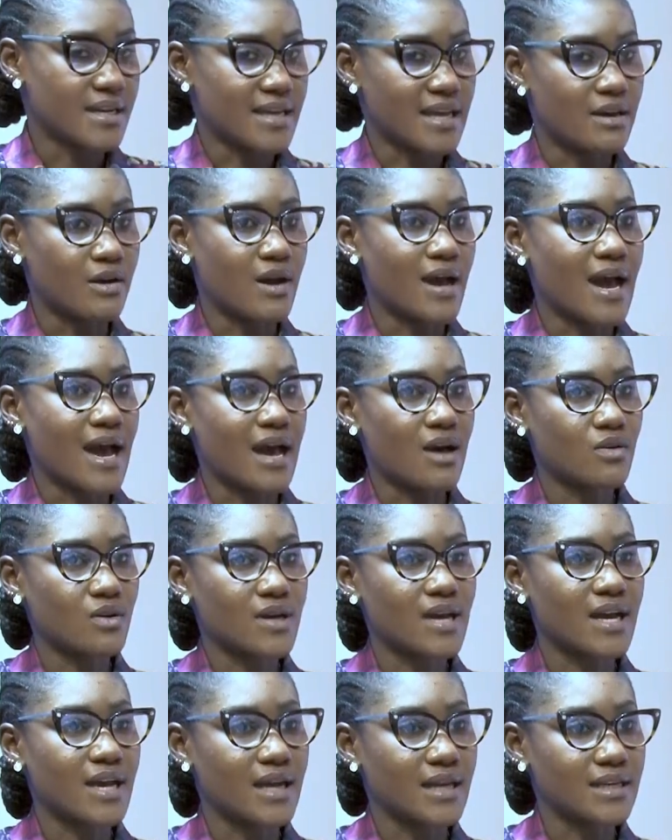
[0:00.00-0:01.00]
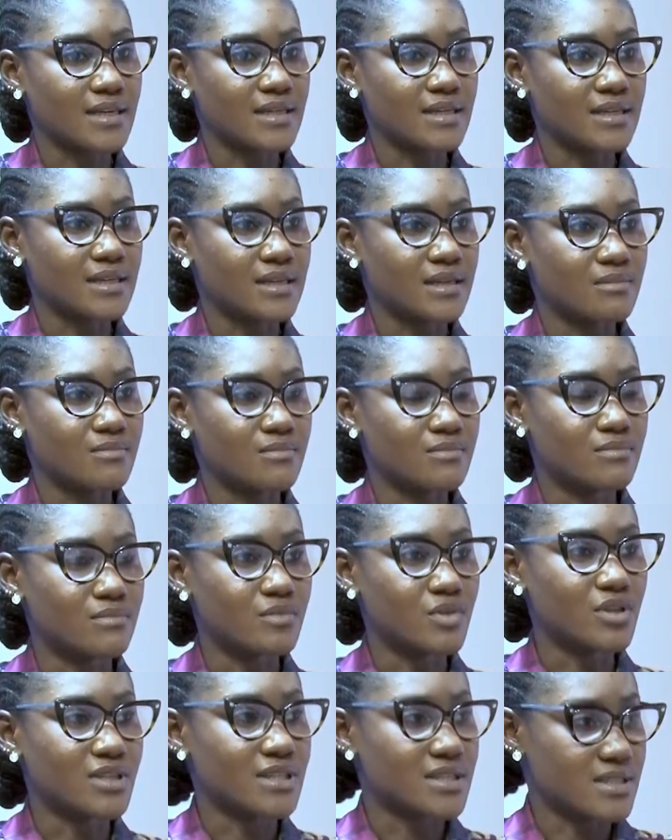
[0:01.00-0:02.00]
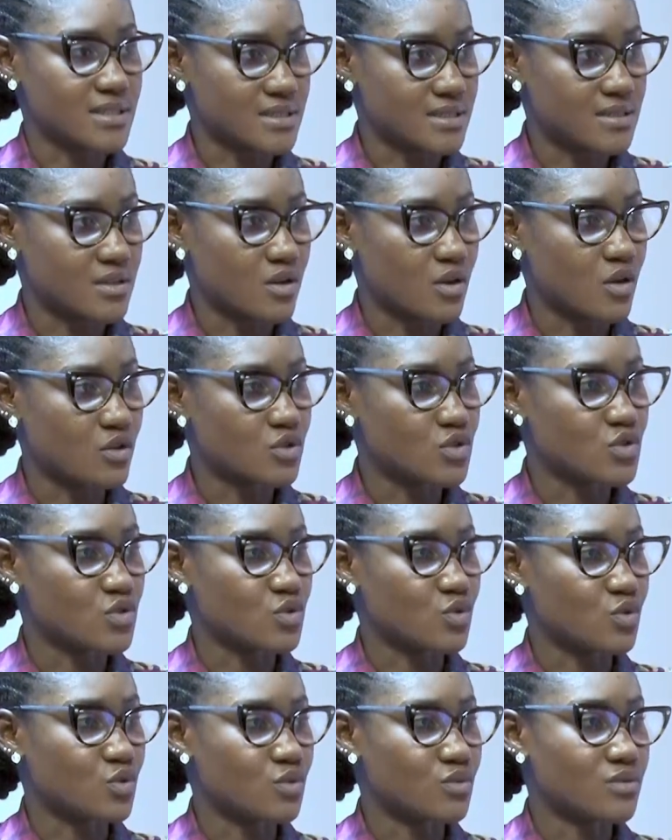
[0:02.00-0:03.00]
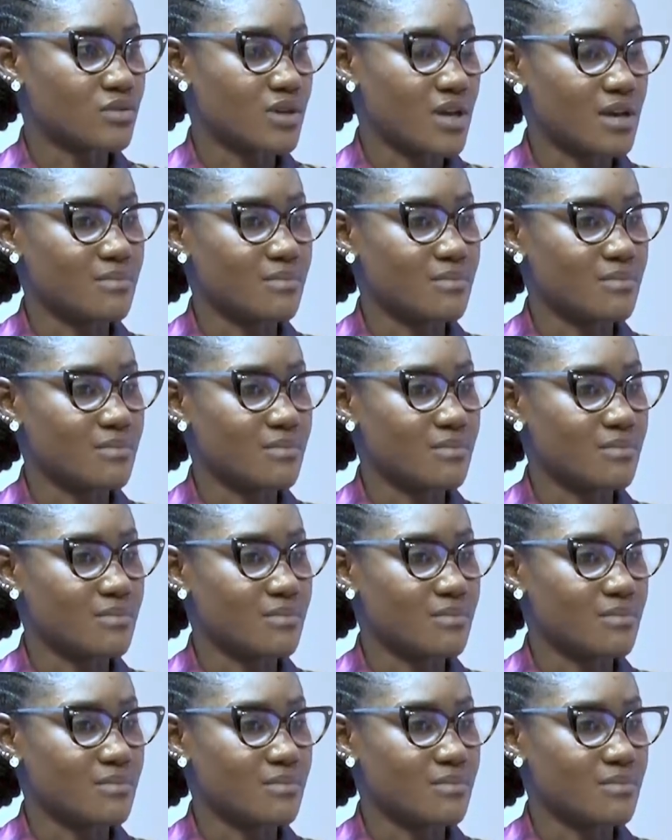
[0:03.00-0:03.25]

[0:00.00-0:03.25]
Now, how can mothers also,